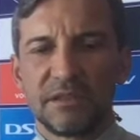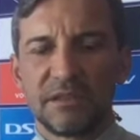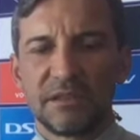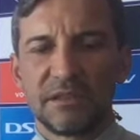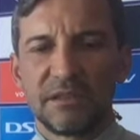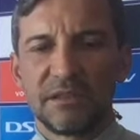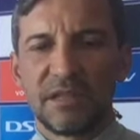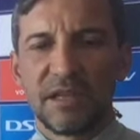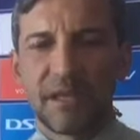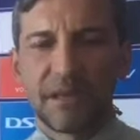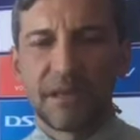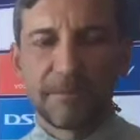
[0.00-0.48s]

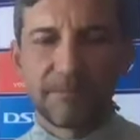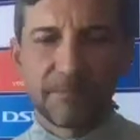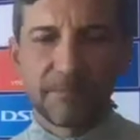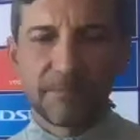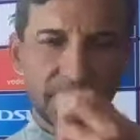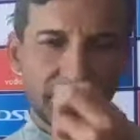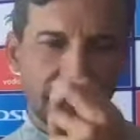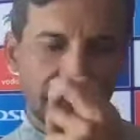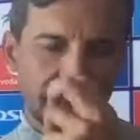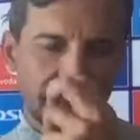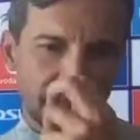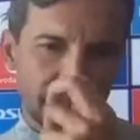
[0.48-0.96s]
Yeah.
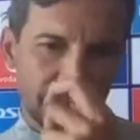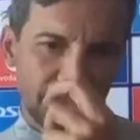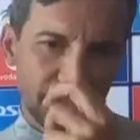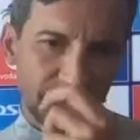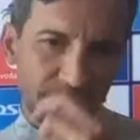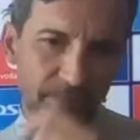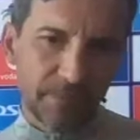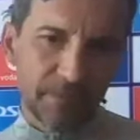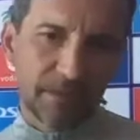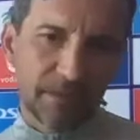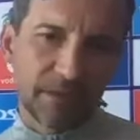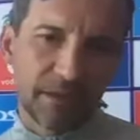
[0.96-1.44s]

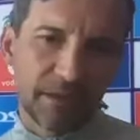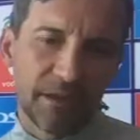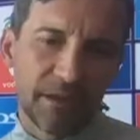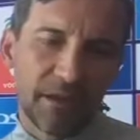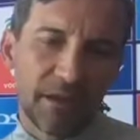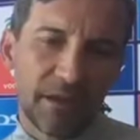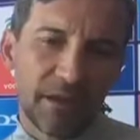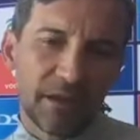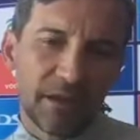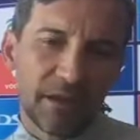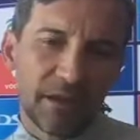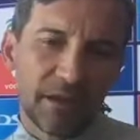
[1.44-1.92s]
Um,
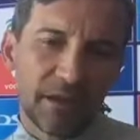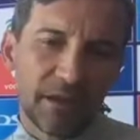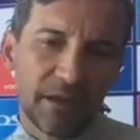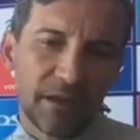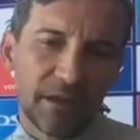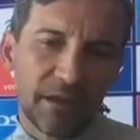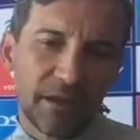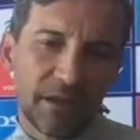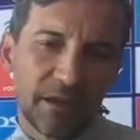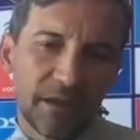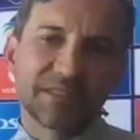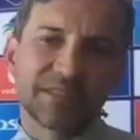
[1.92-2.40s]

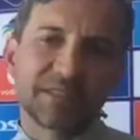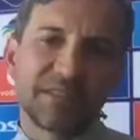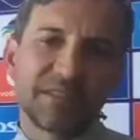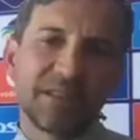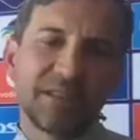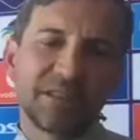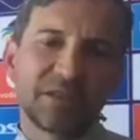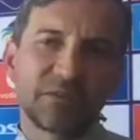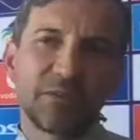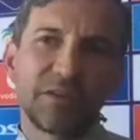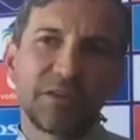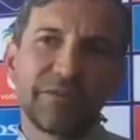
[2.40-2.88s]
and this is the
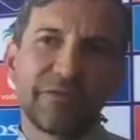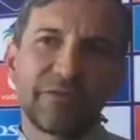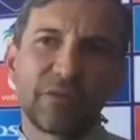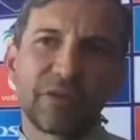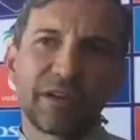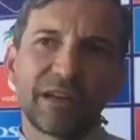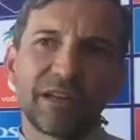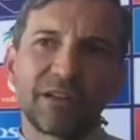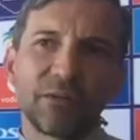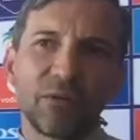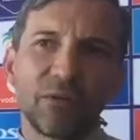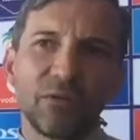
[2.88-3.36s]
things we
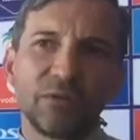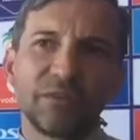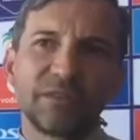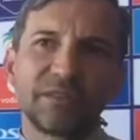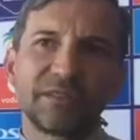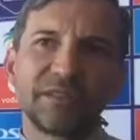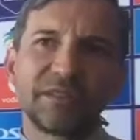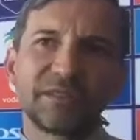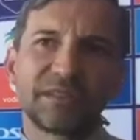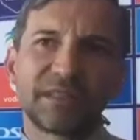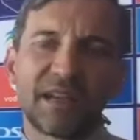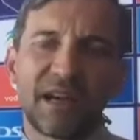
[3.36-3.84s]
forget always
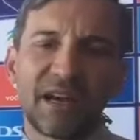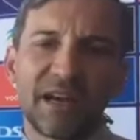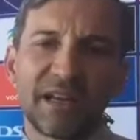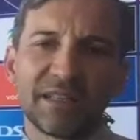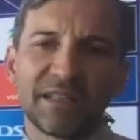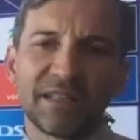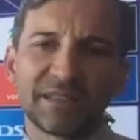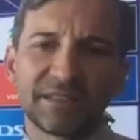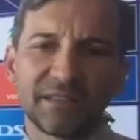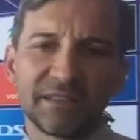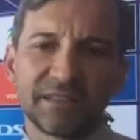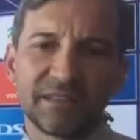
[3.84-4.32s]
these
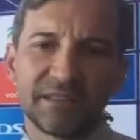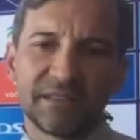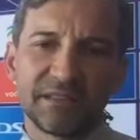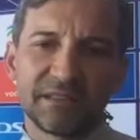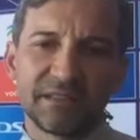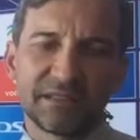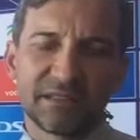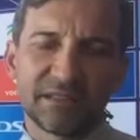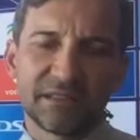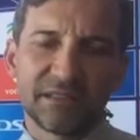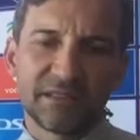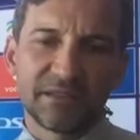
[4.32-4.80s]
guys
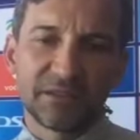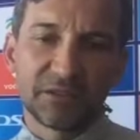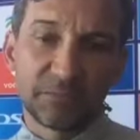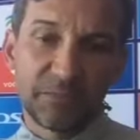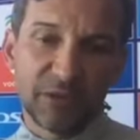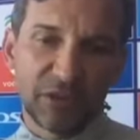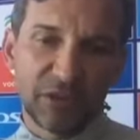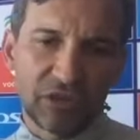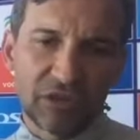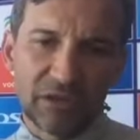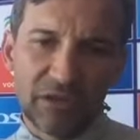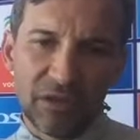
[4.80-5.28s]
and uh,
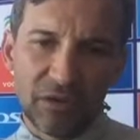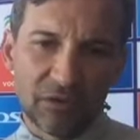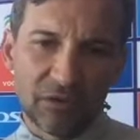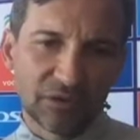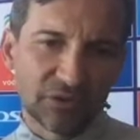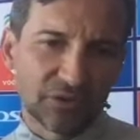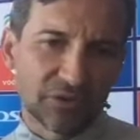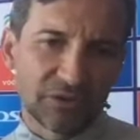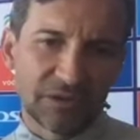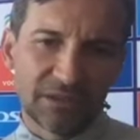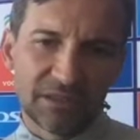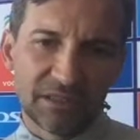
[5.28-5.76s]
especially
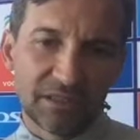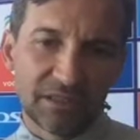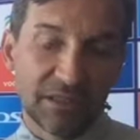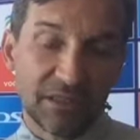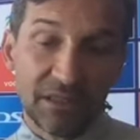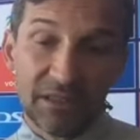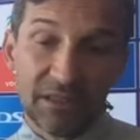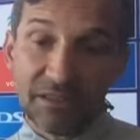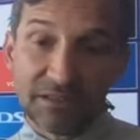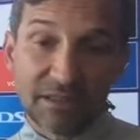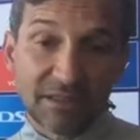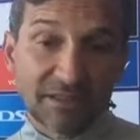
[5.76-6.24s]
also the
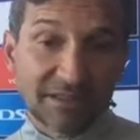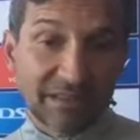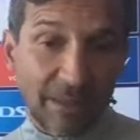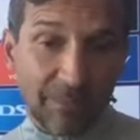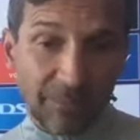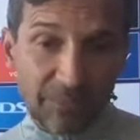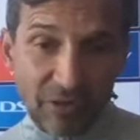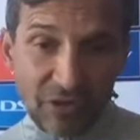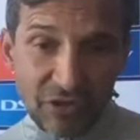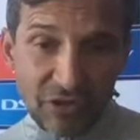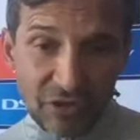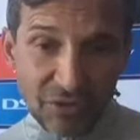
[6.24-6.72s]
the
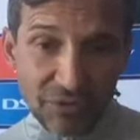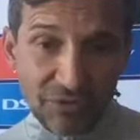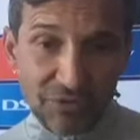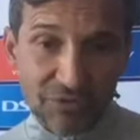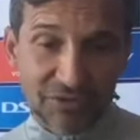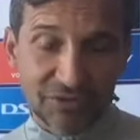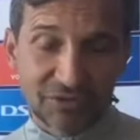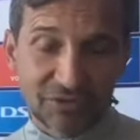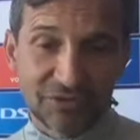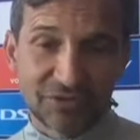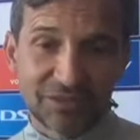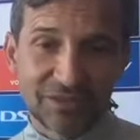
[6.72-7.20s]

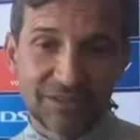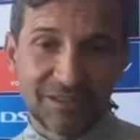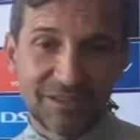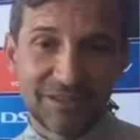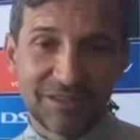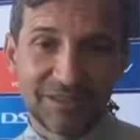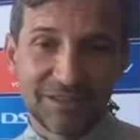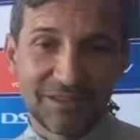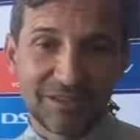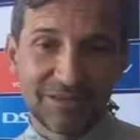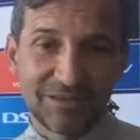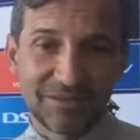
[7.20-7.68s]
substitutes
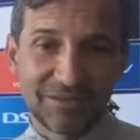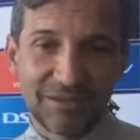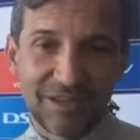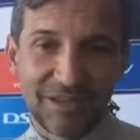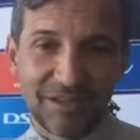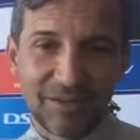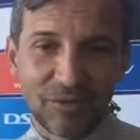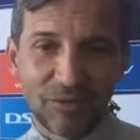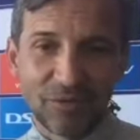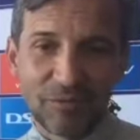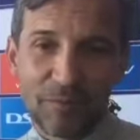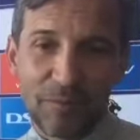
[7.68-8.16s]
uh, they
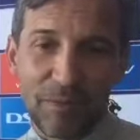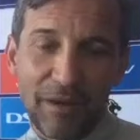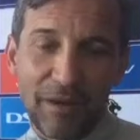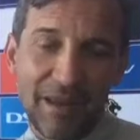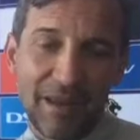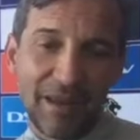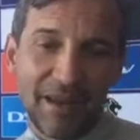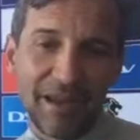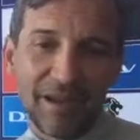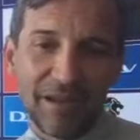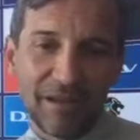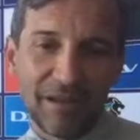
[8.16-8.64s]
don't
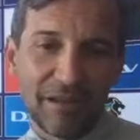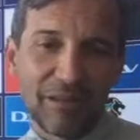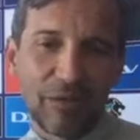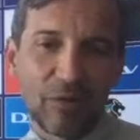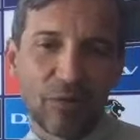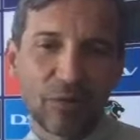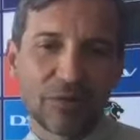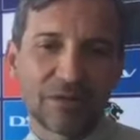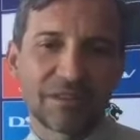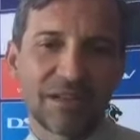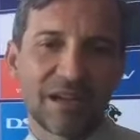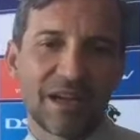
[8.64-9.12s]
play a
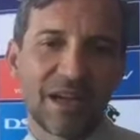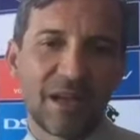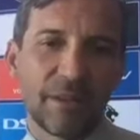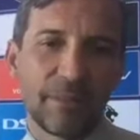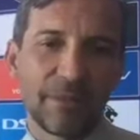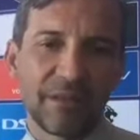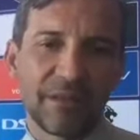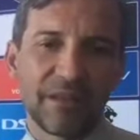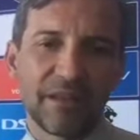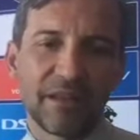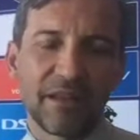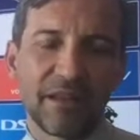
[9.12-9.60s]
long time
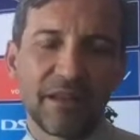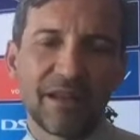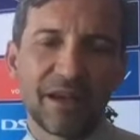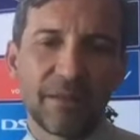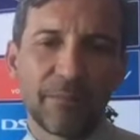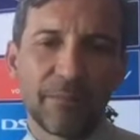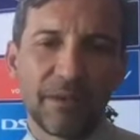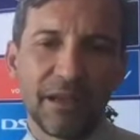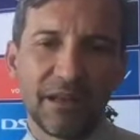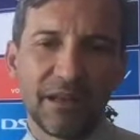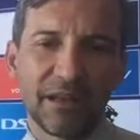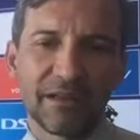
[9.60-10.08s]
and then they
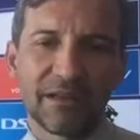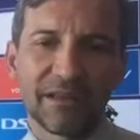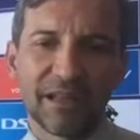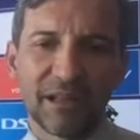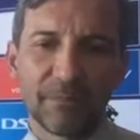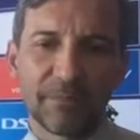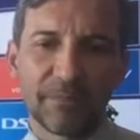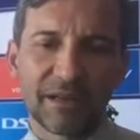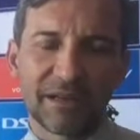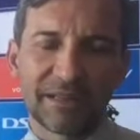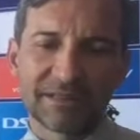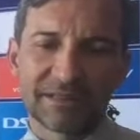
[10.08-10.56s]
come in and
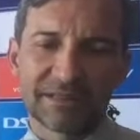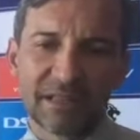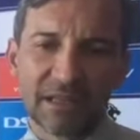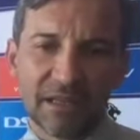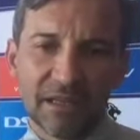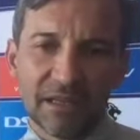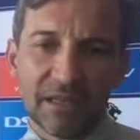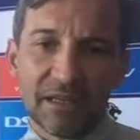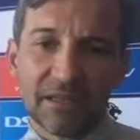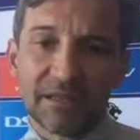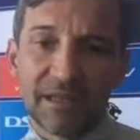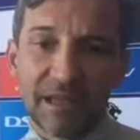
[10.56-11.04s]
help us
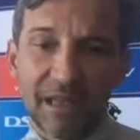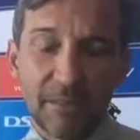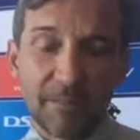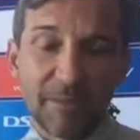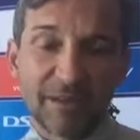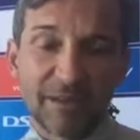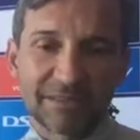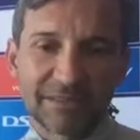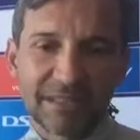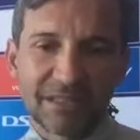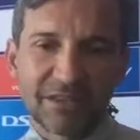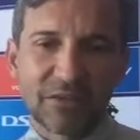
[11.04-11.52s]
they help
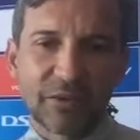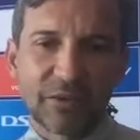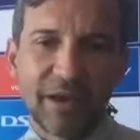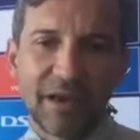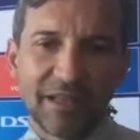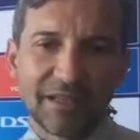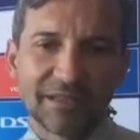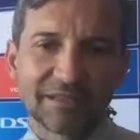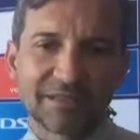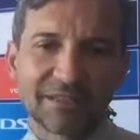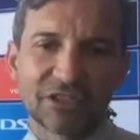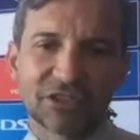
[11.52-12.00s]
us in a
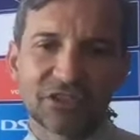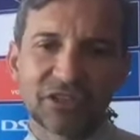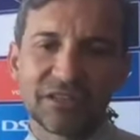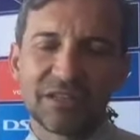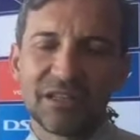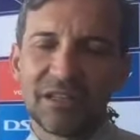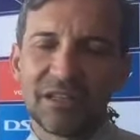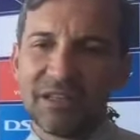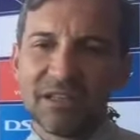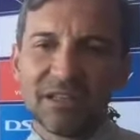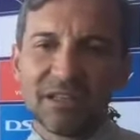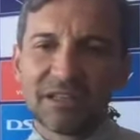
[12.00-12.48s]
training session
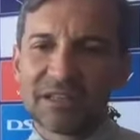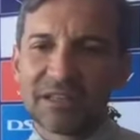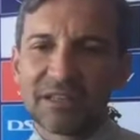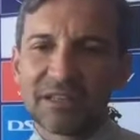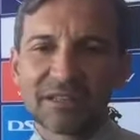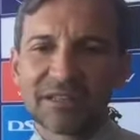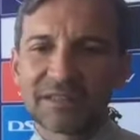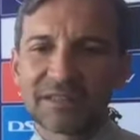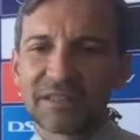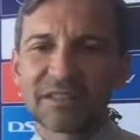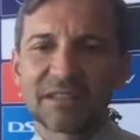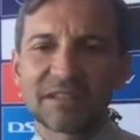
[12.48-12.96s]
this
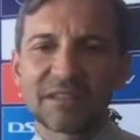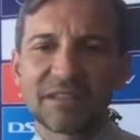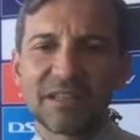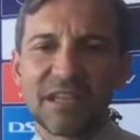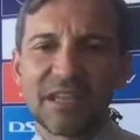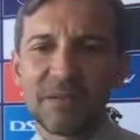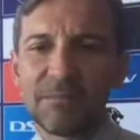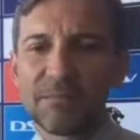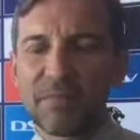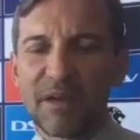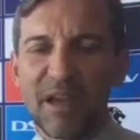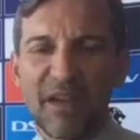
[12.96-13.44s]
is a
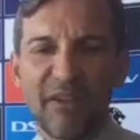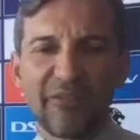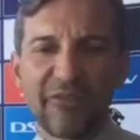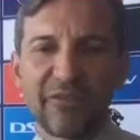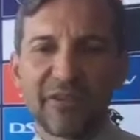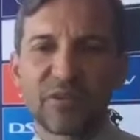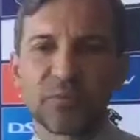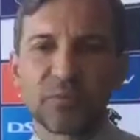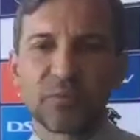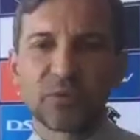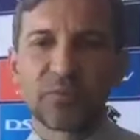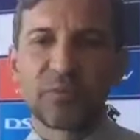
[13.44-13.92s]
team
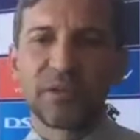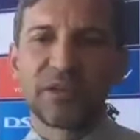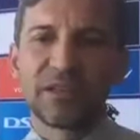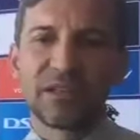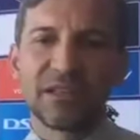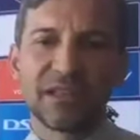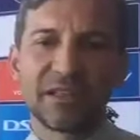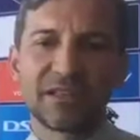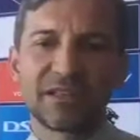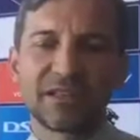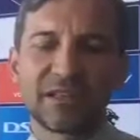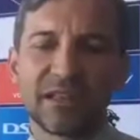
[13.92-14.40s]
effort what we
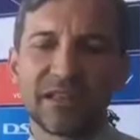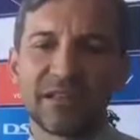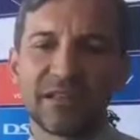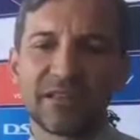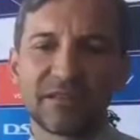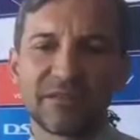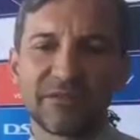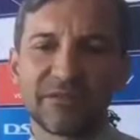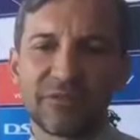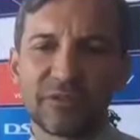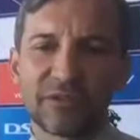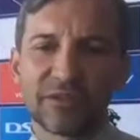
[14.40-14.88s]
did
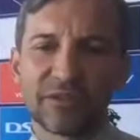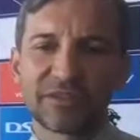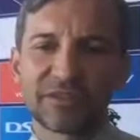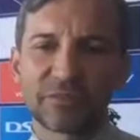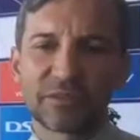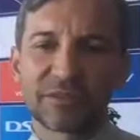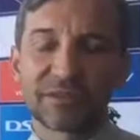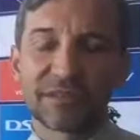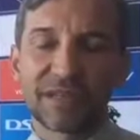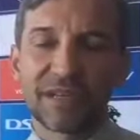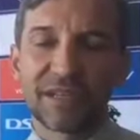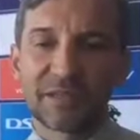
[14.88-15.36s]
and for these
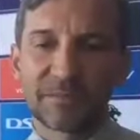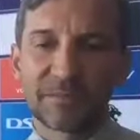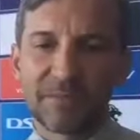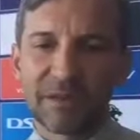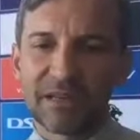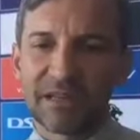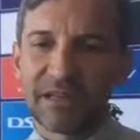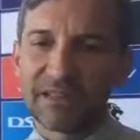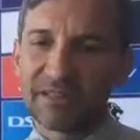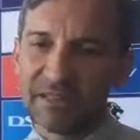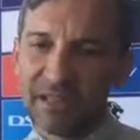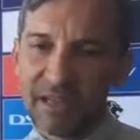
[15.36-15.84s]
results but
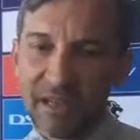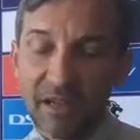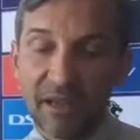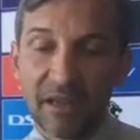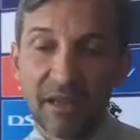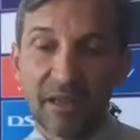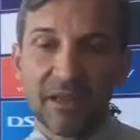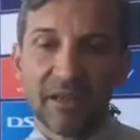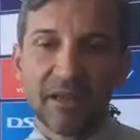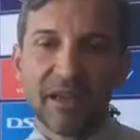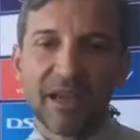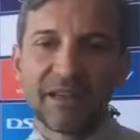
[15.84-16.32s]
i say
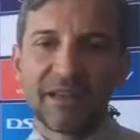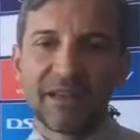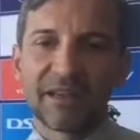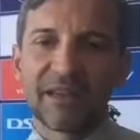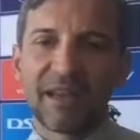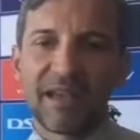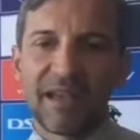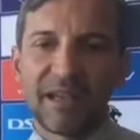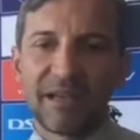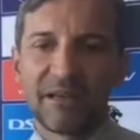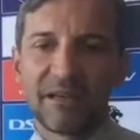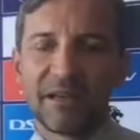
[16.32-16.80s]
it
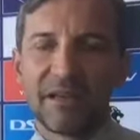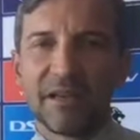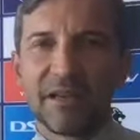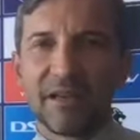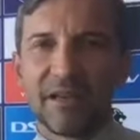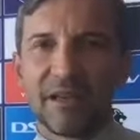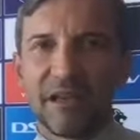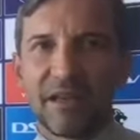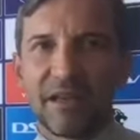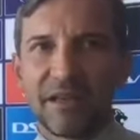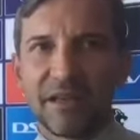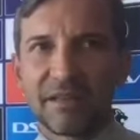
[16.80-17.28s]
again
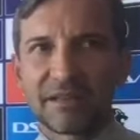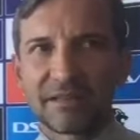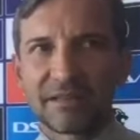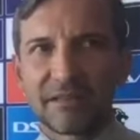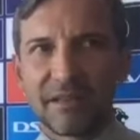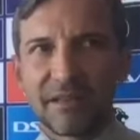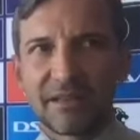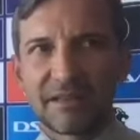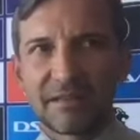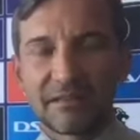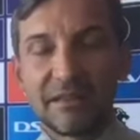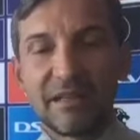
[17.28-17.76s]
it's
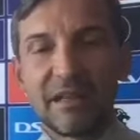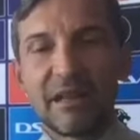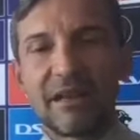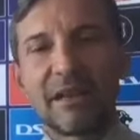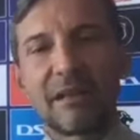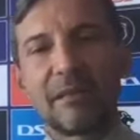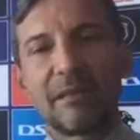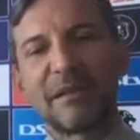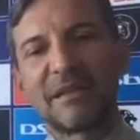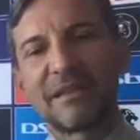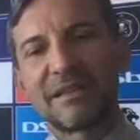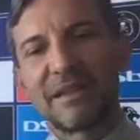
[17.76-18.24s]
it's need a
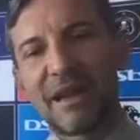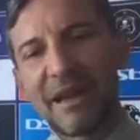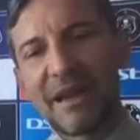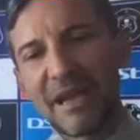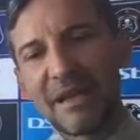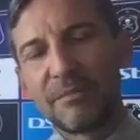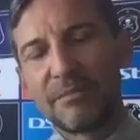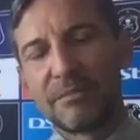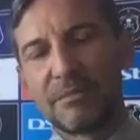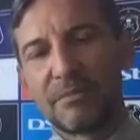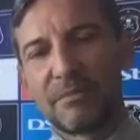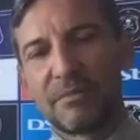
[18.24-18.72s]
little bit
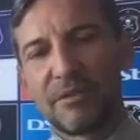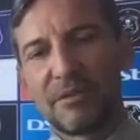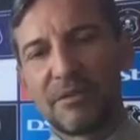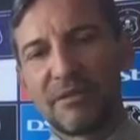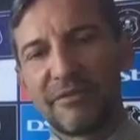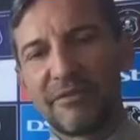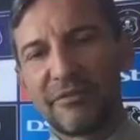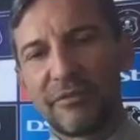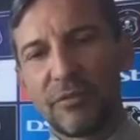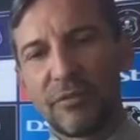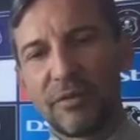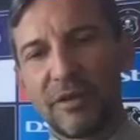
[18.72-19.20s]
time uh,
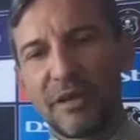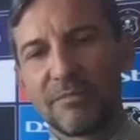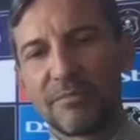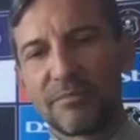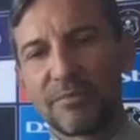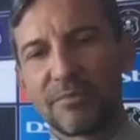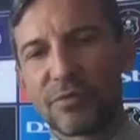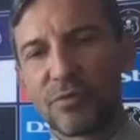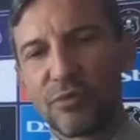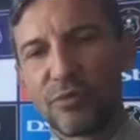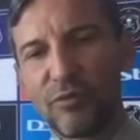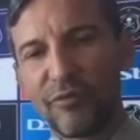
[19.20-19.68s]
for
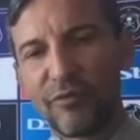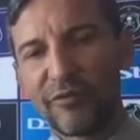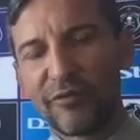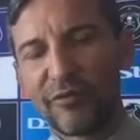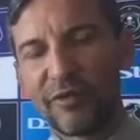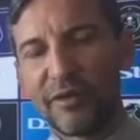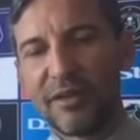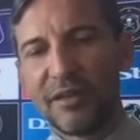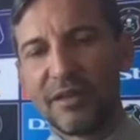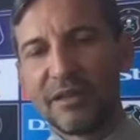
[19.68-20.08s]
improve